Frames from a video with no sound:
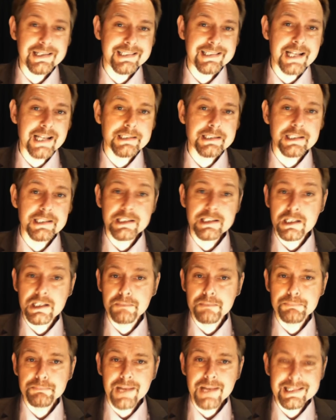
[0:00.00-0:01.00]
extending the
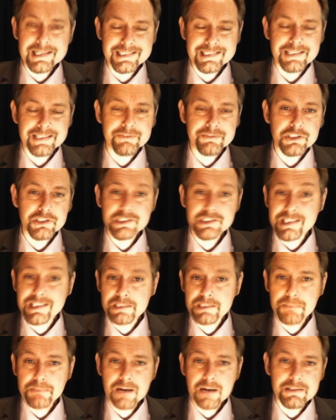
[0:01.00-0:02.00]
competitiveness
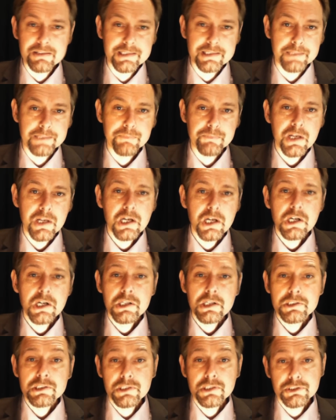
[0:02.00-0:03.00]
disparity.
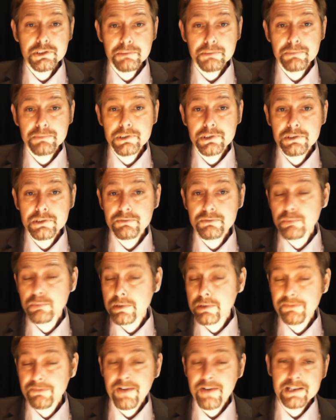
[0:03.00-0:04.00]
Such a move
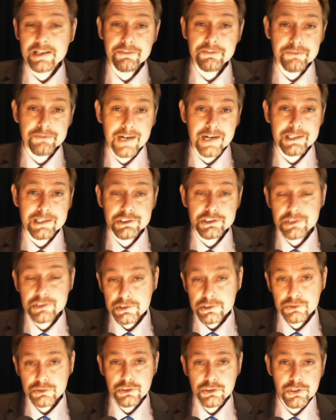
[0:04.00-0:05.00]
would affect France
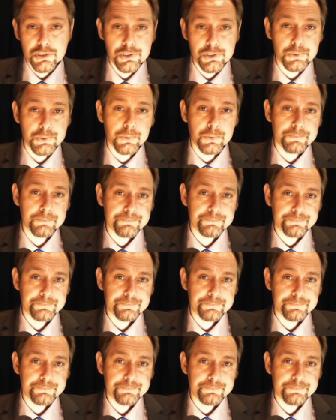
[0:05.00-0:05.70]
too.